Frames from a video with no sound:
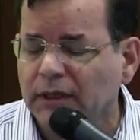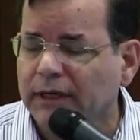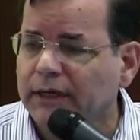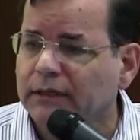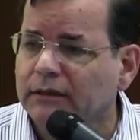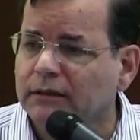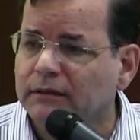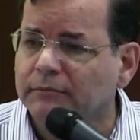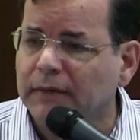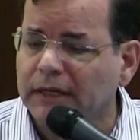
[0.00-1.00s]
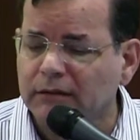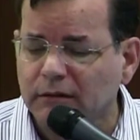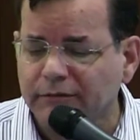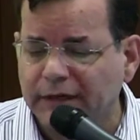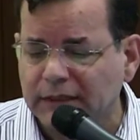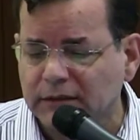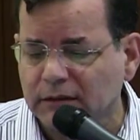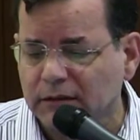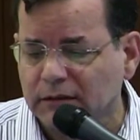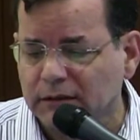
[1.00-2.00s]
and
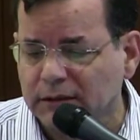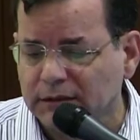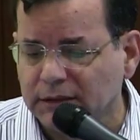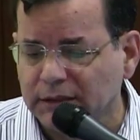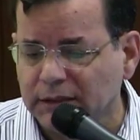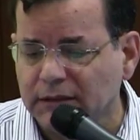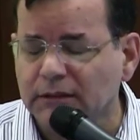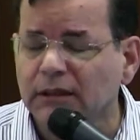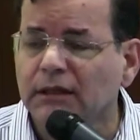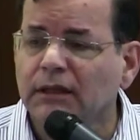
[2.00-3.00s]
microvascular disease.